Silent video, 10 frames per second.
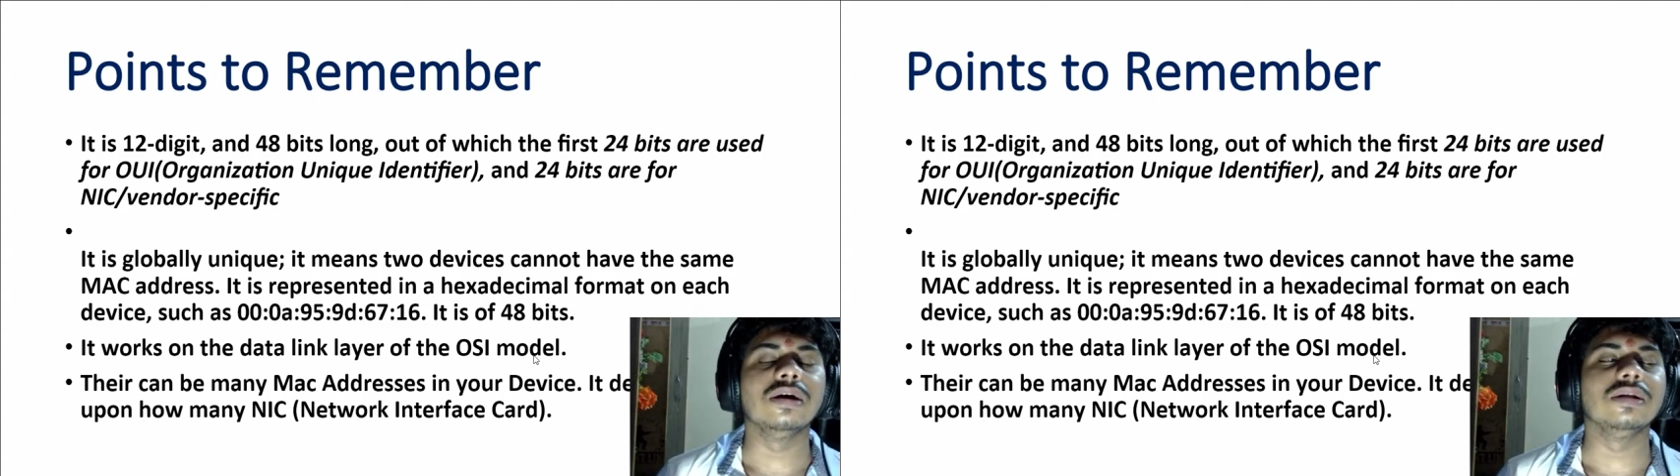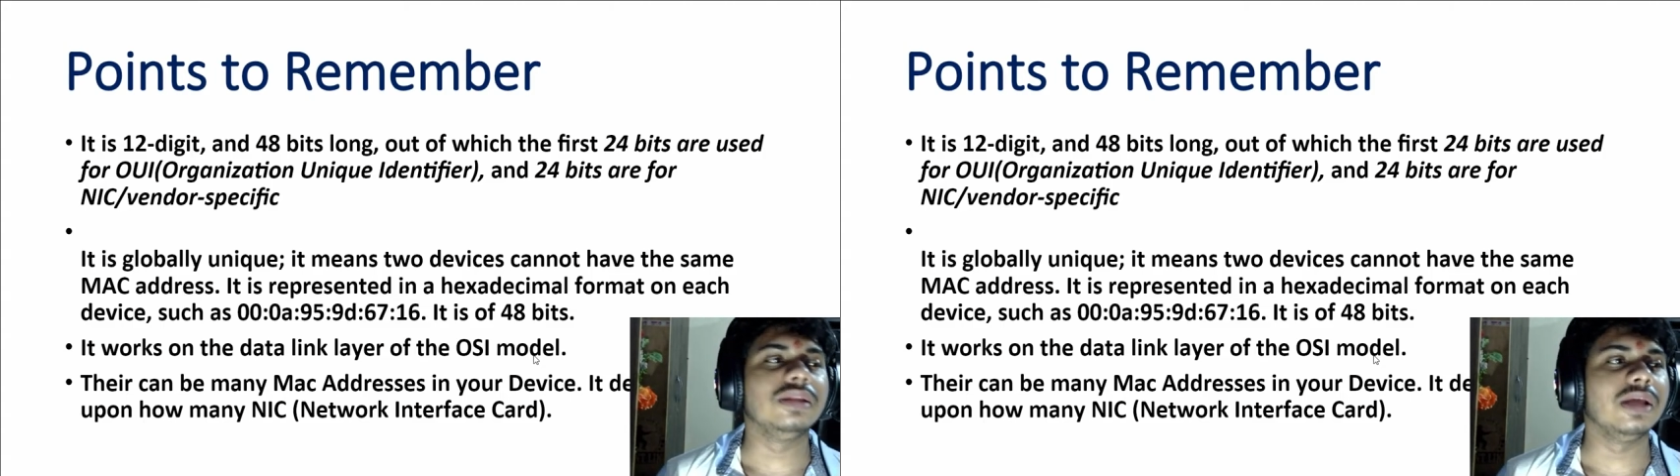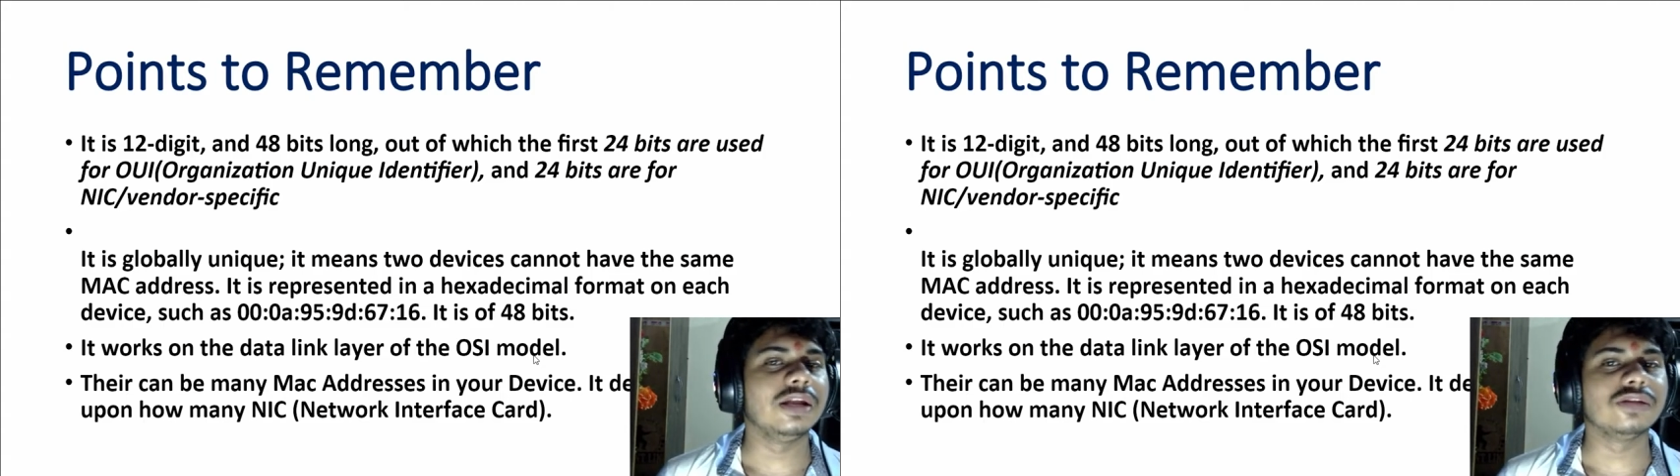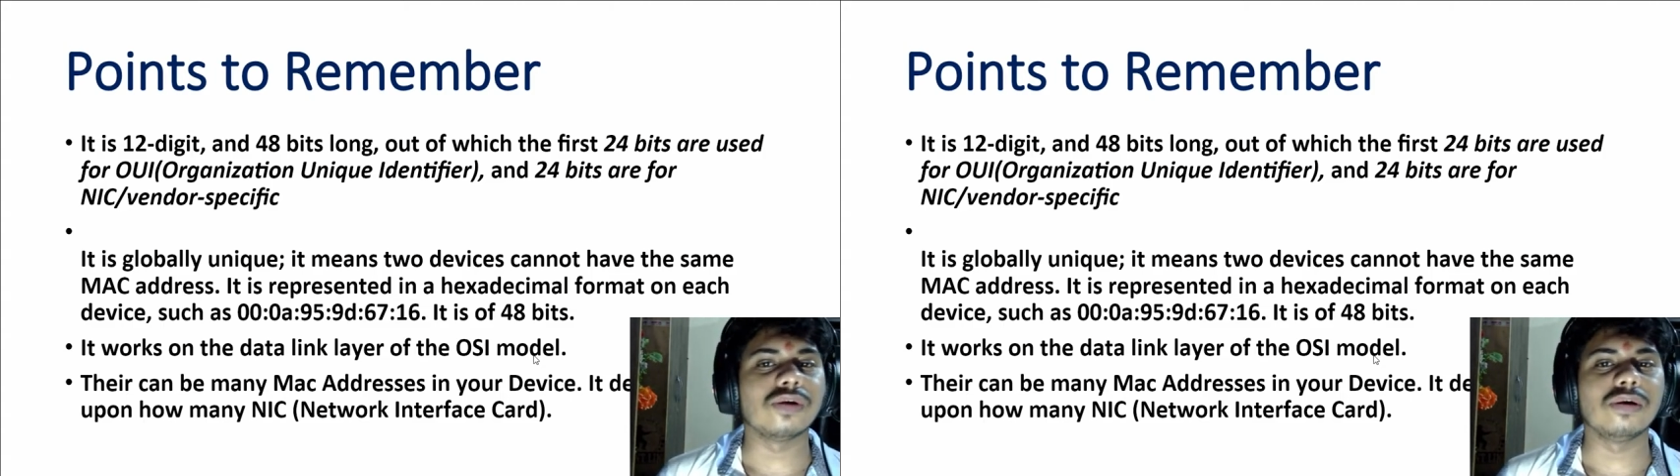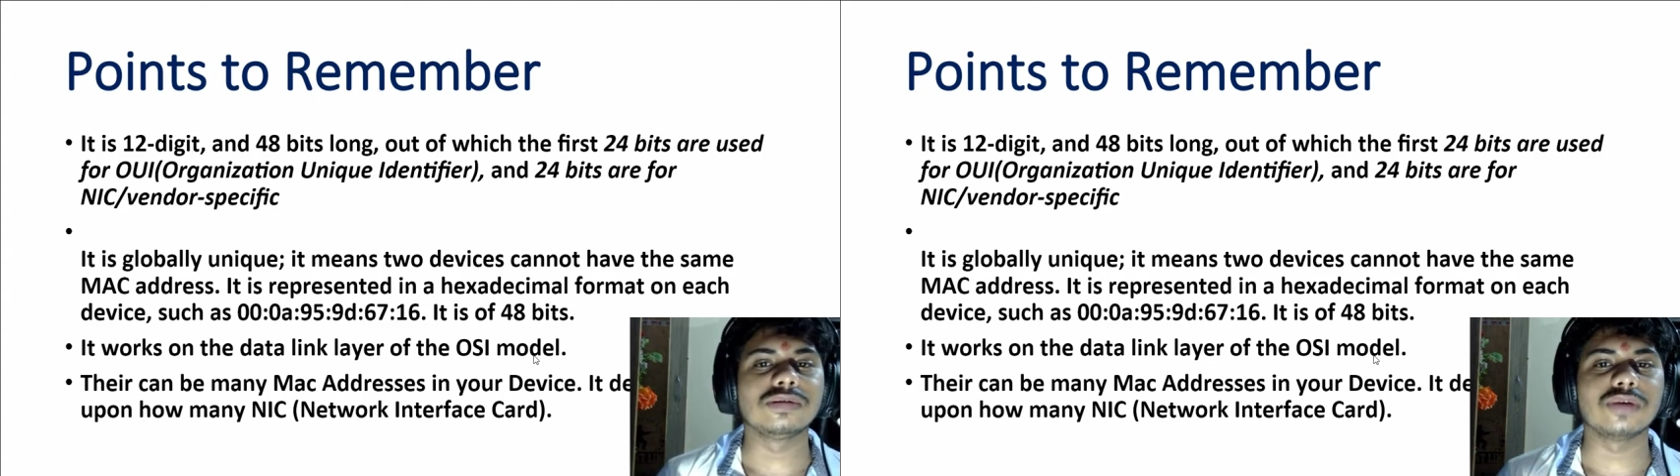there is
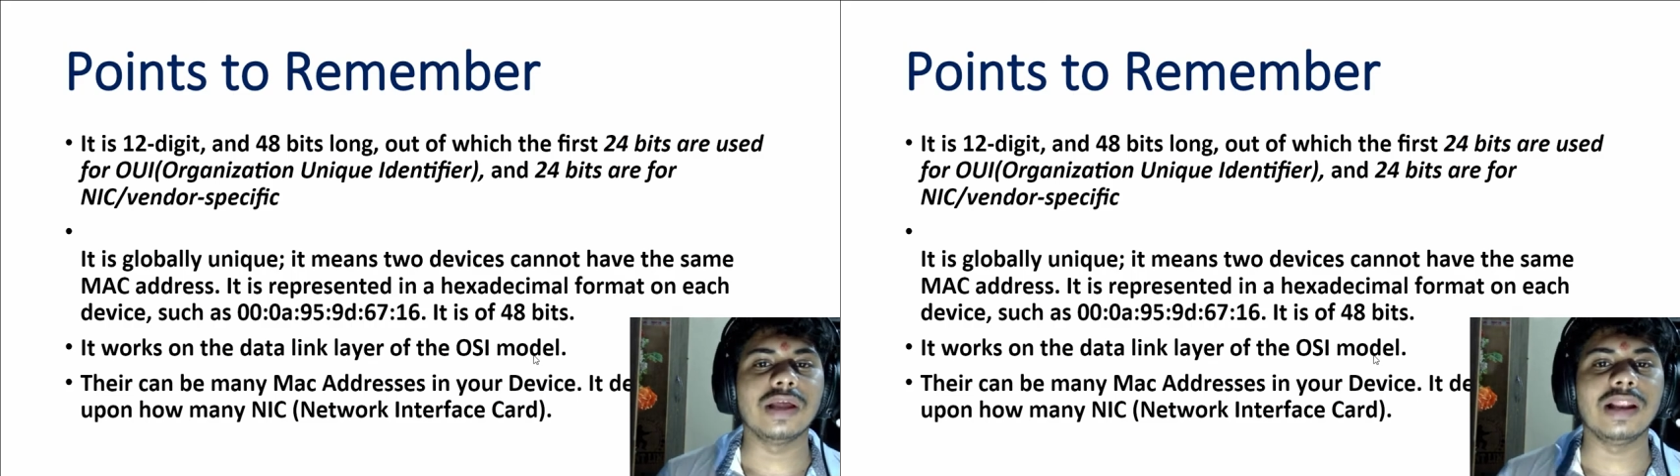also a